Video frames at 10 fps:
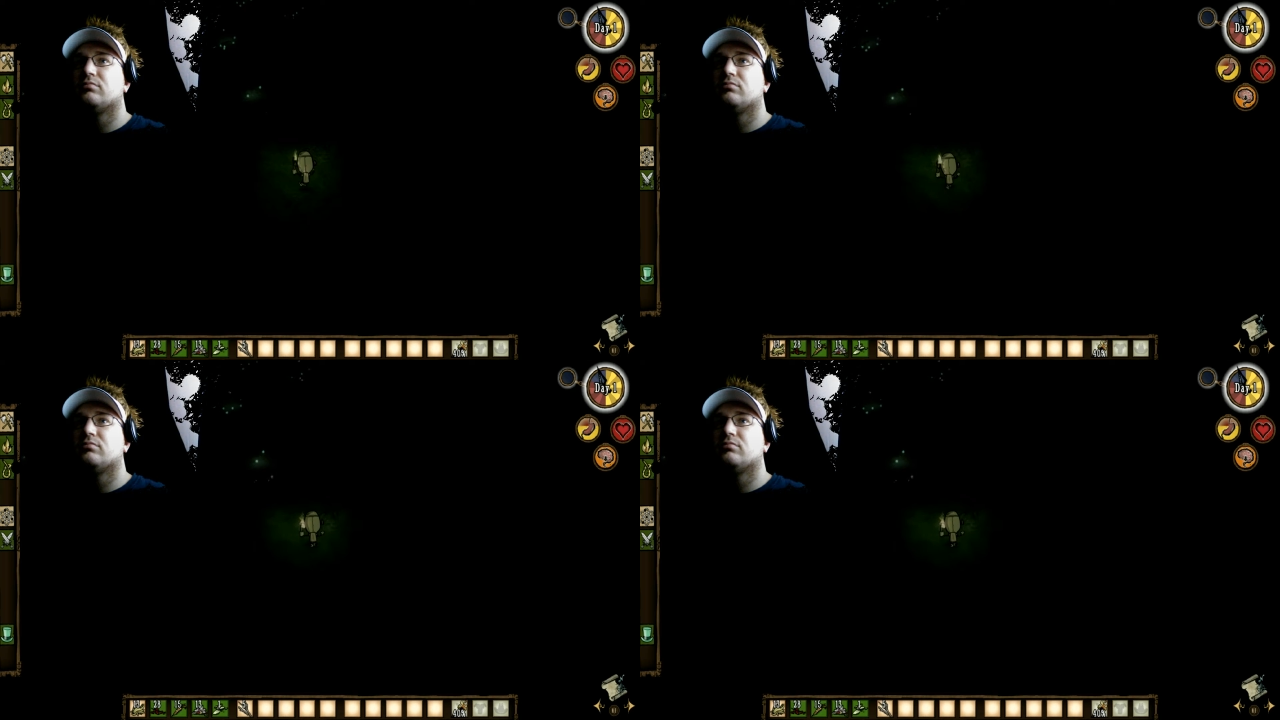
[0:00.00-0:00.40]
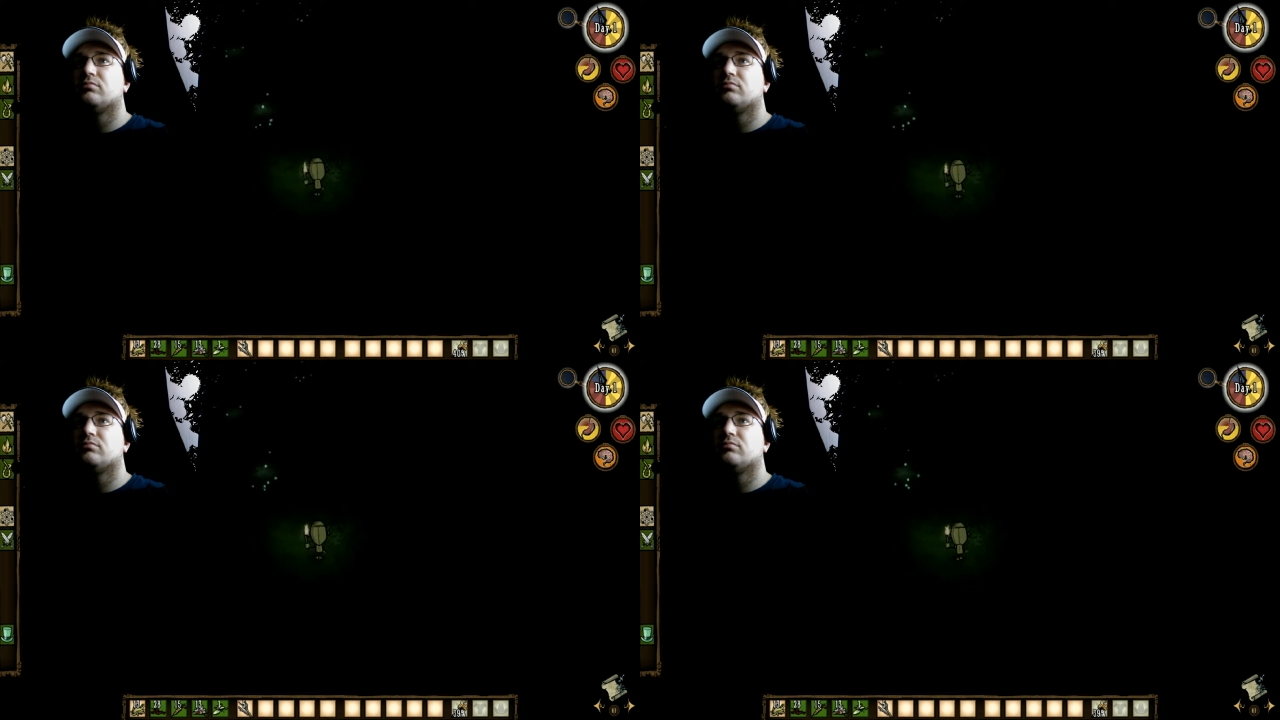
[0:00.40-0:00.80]

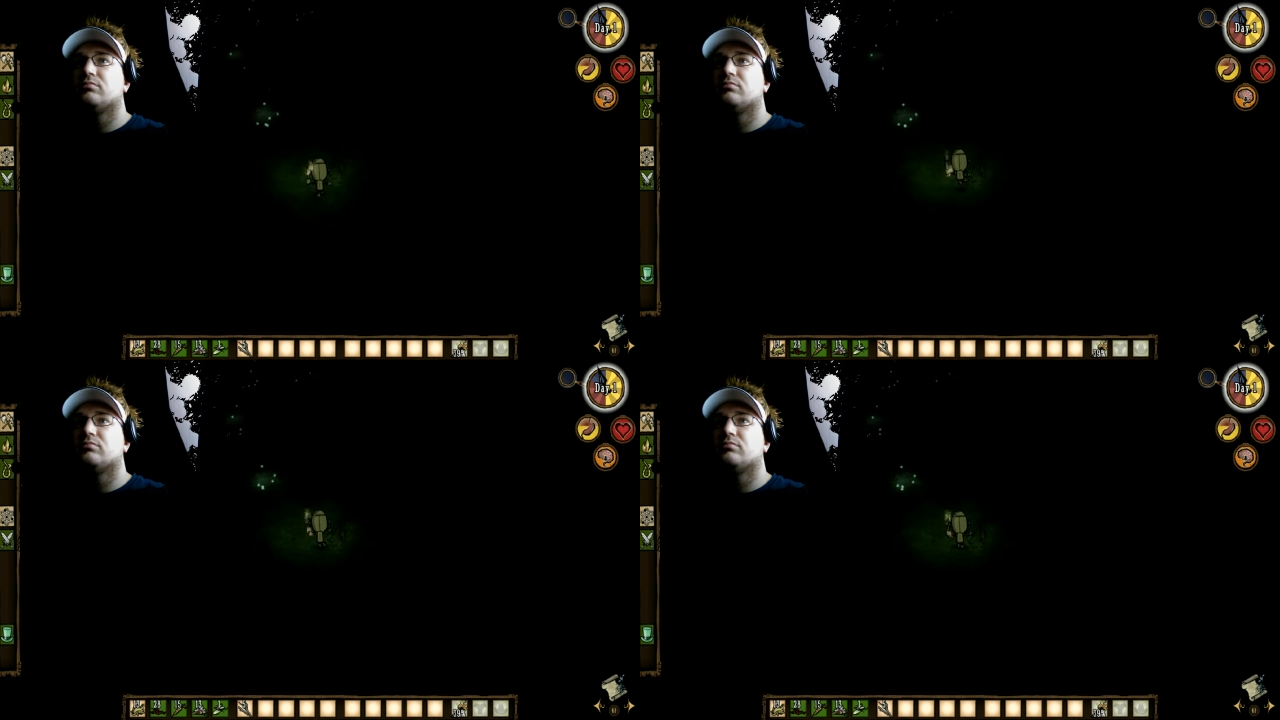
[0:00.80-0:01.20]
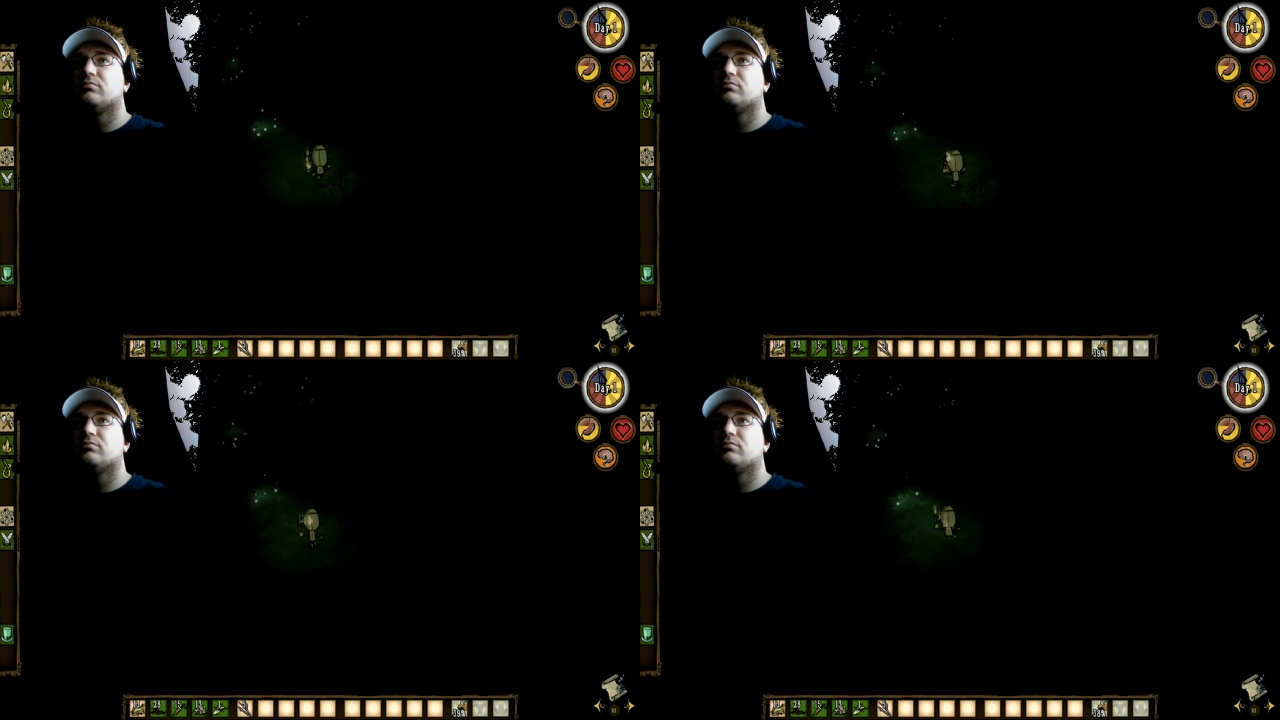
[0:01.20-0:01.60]

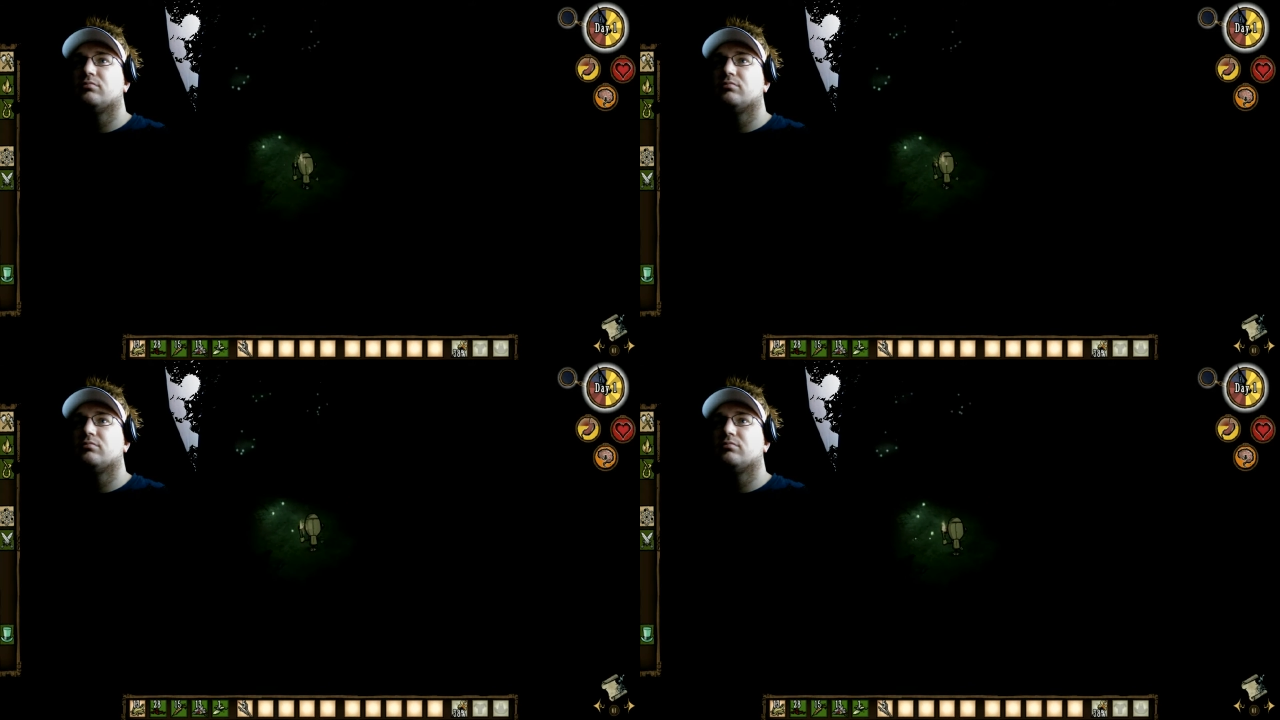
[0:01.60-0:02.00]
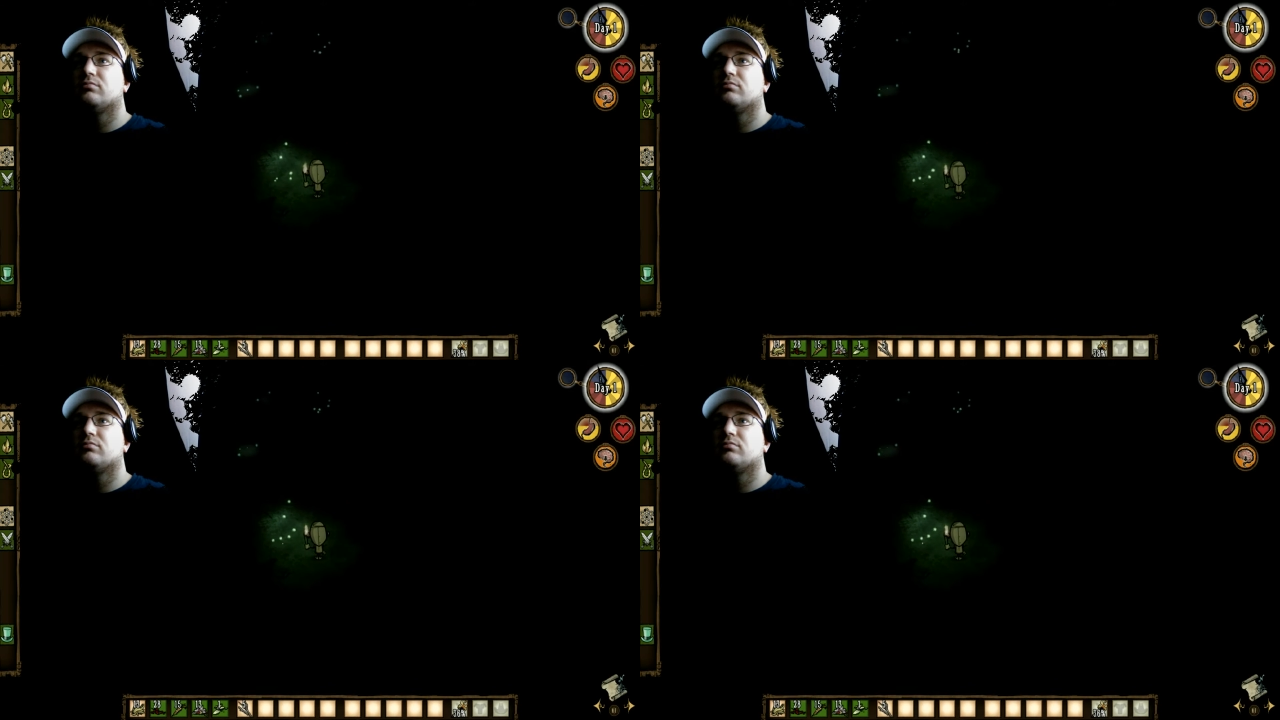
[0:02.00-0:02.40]

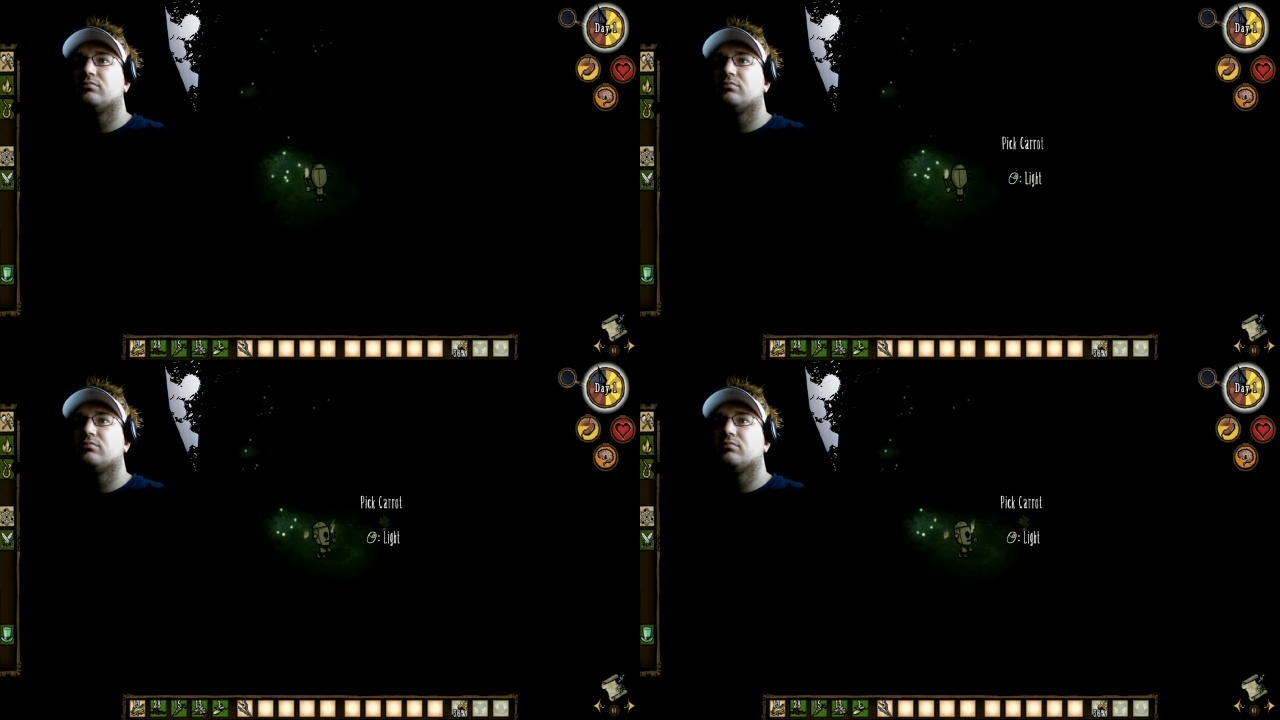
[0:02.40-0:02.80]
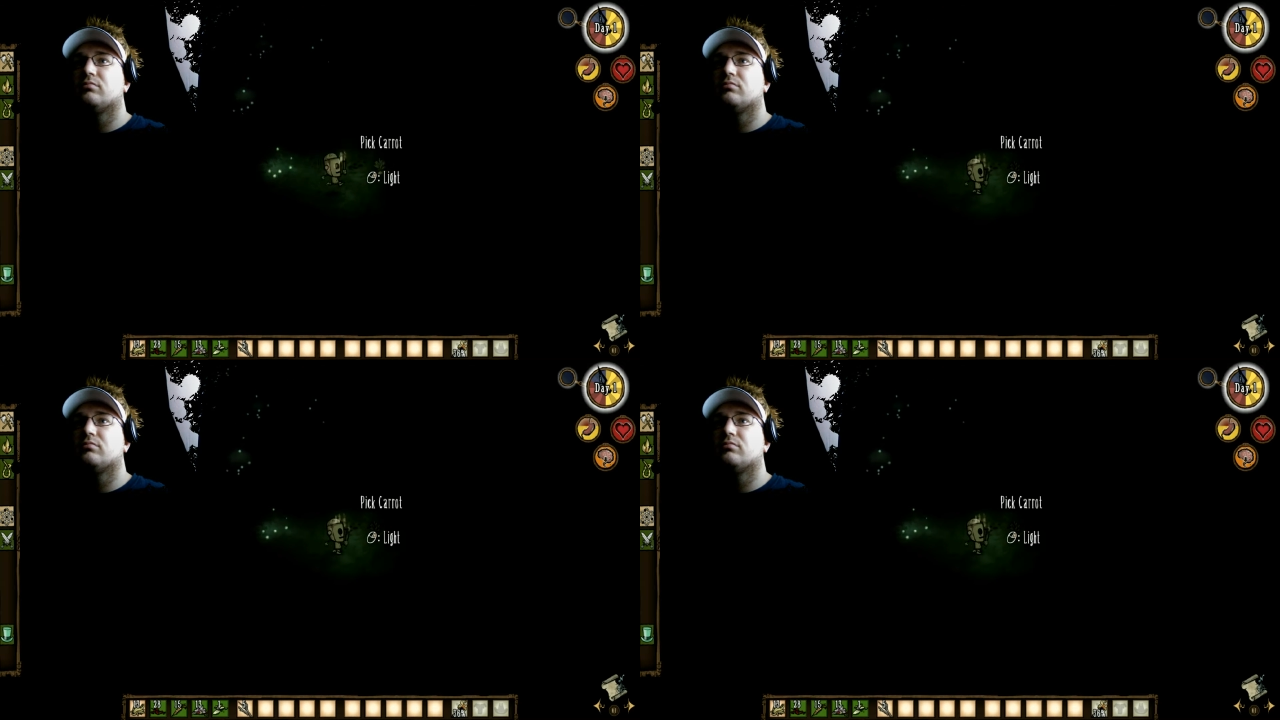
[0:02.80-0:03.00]
No one is speaking in this clip.